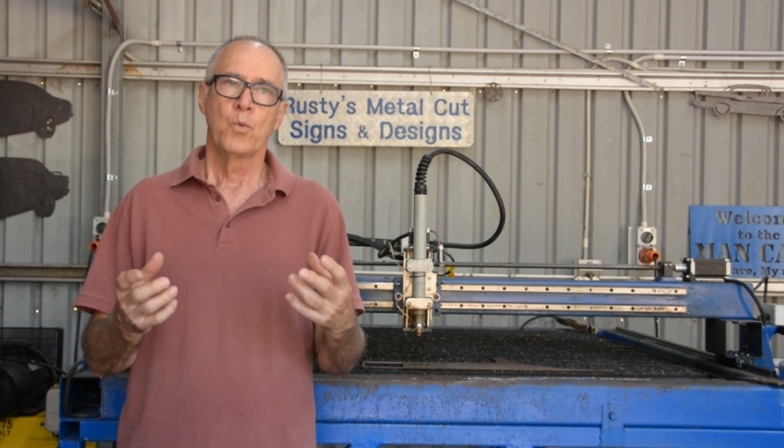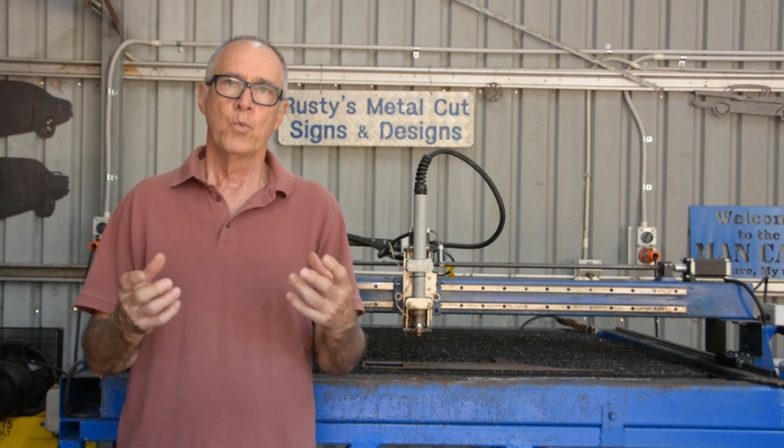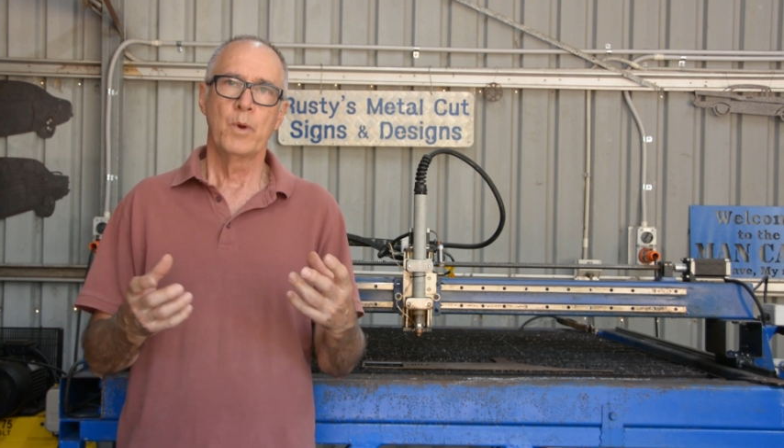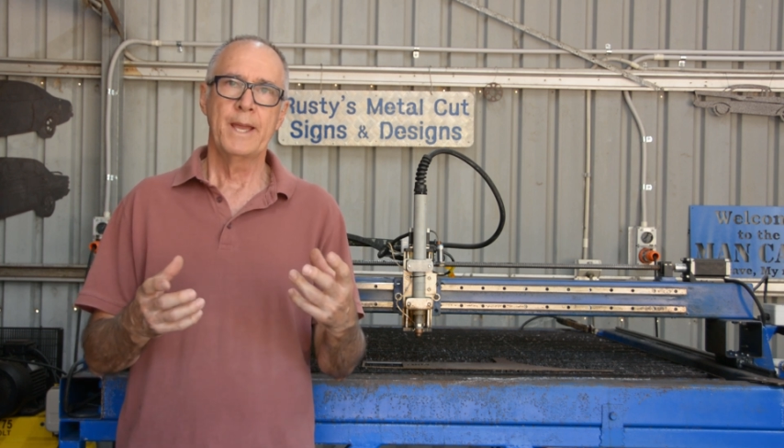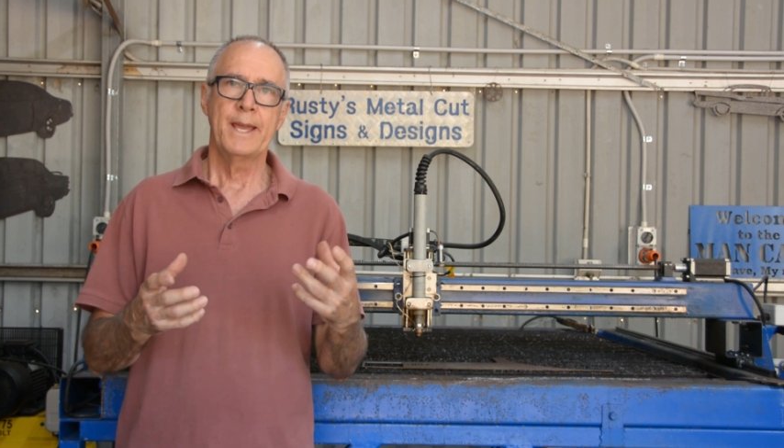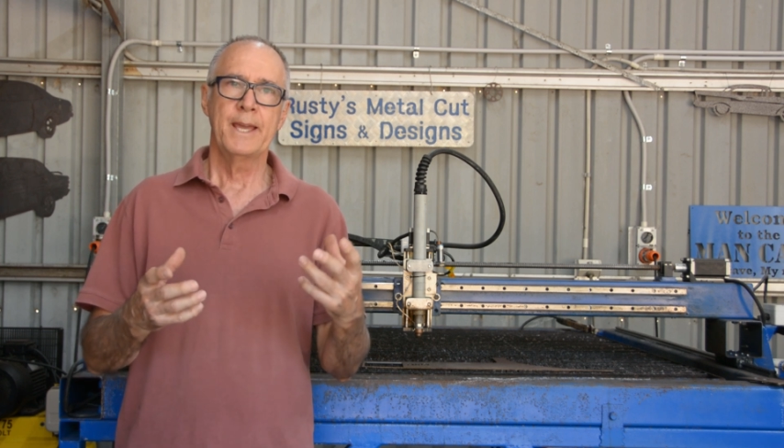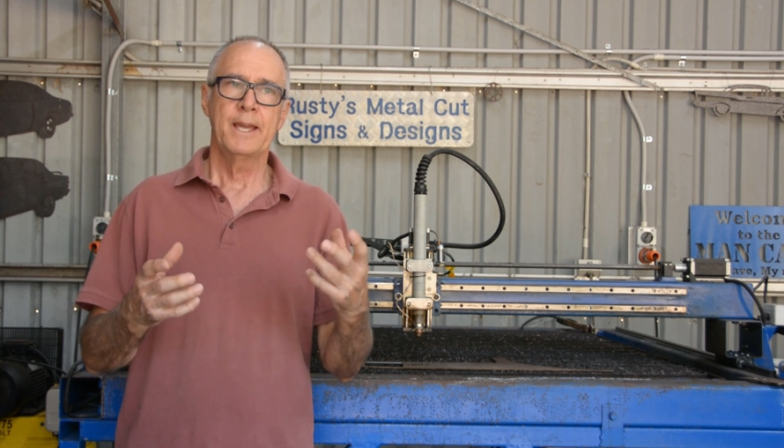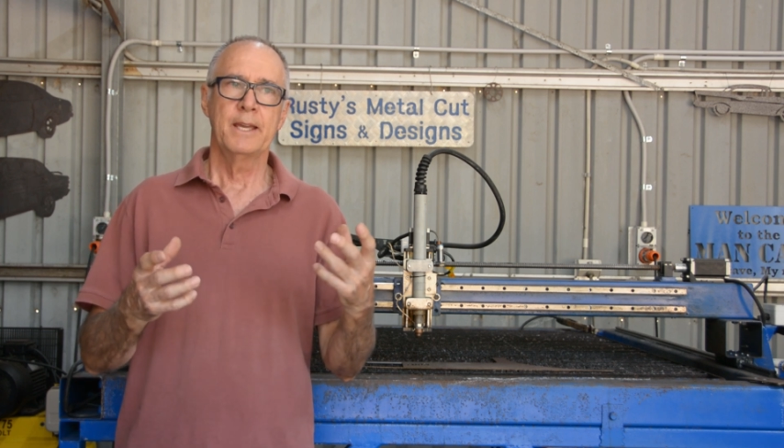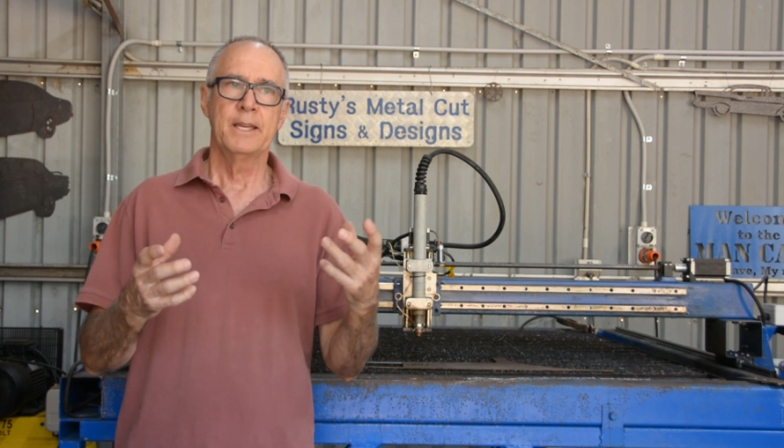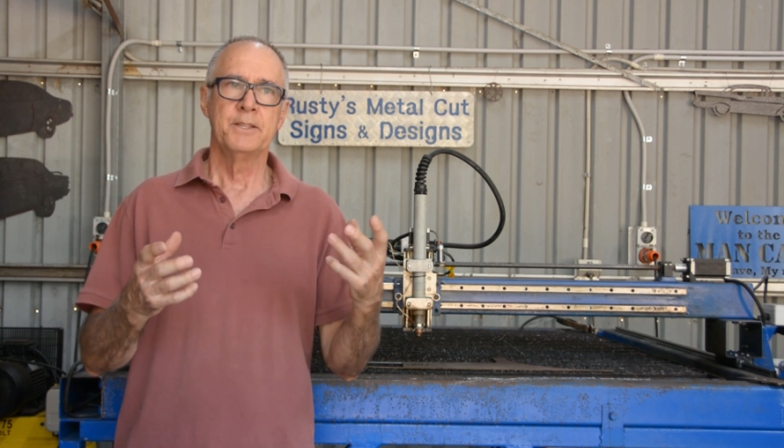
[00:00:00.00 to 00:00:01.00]

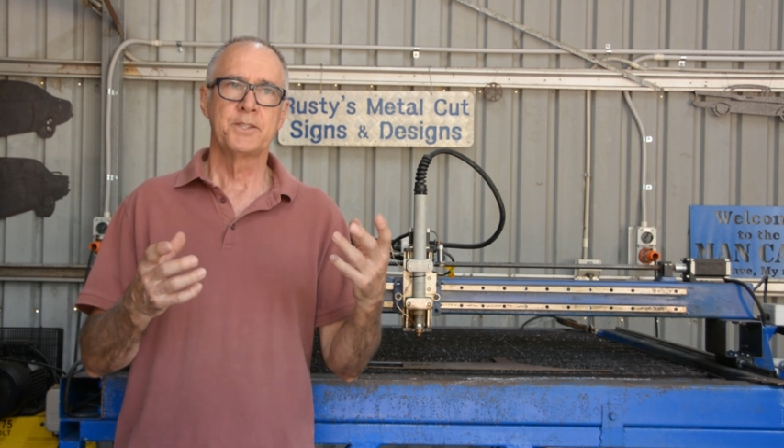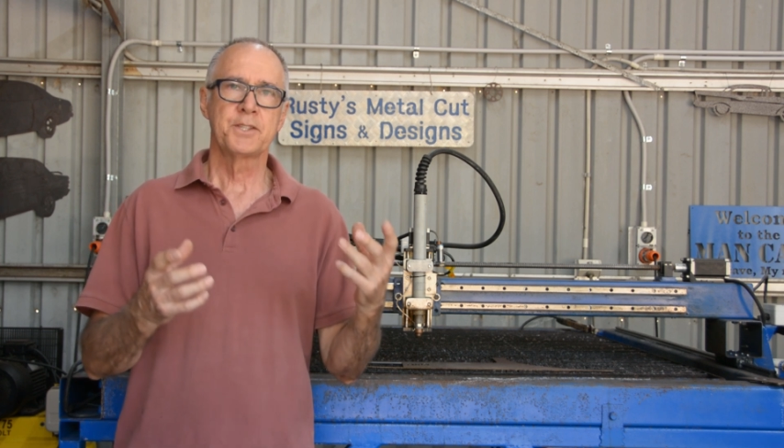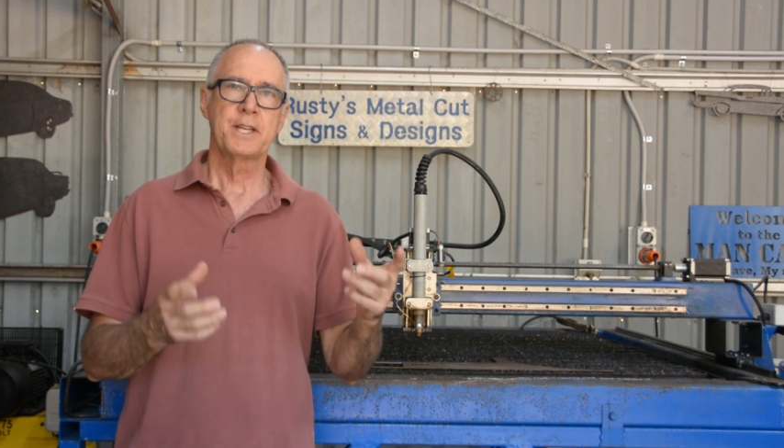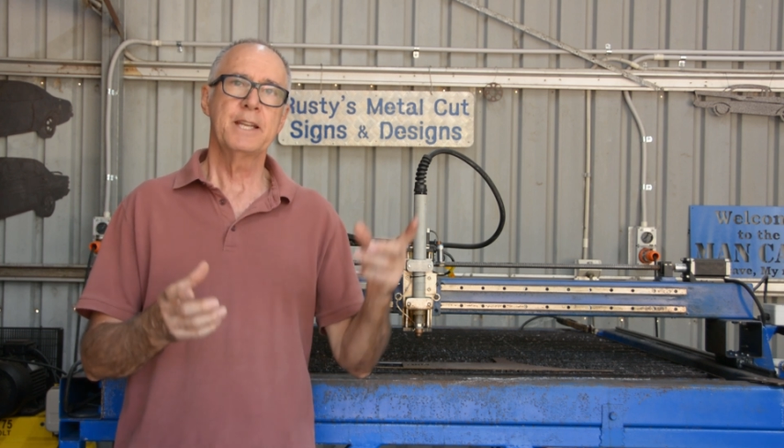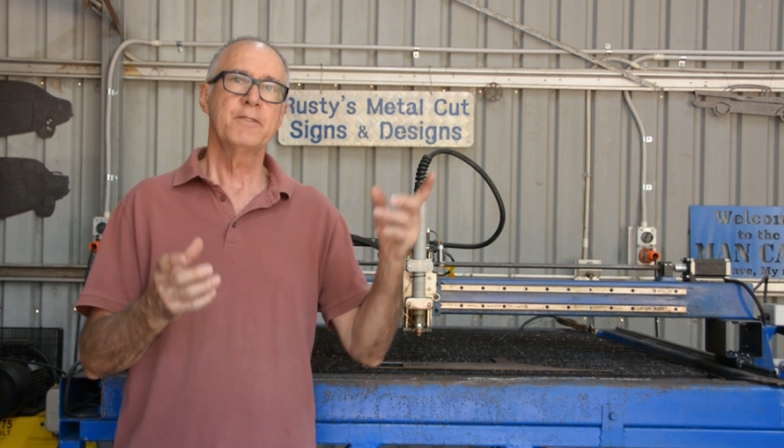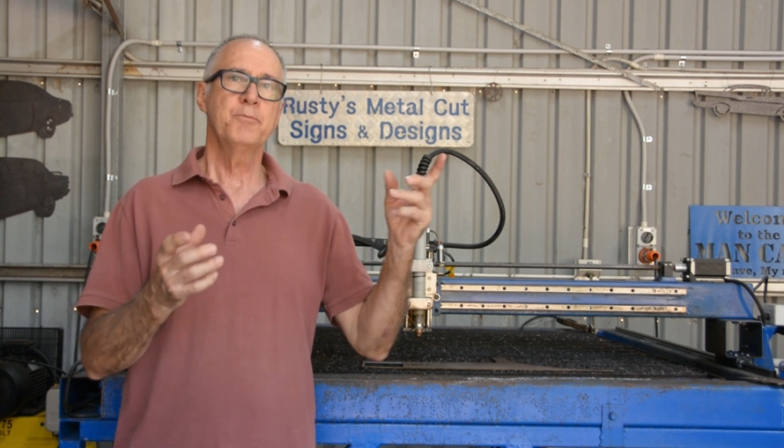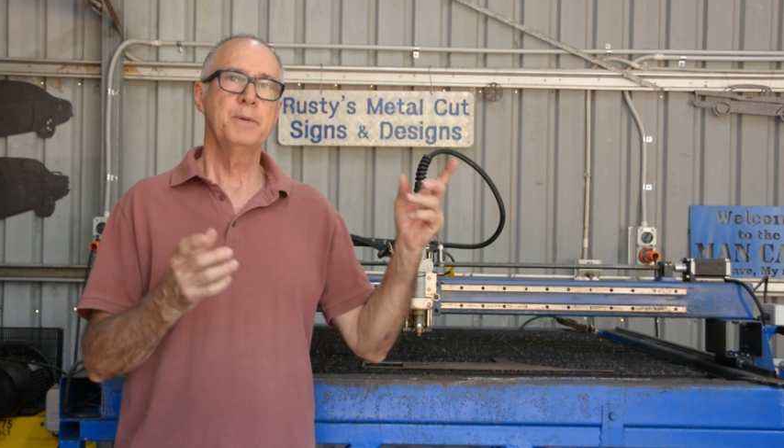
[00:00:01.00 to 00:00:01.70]
where instead of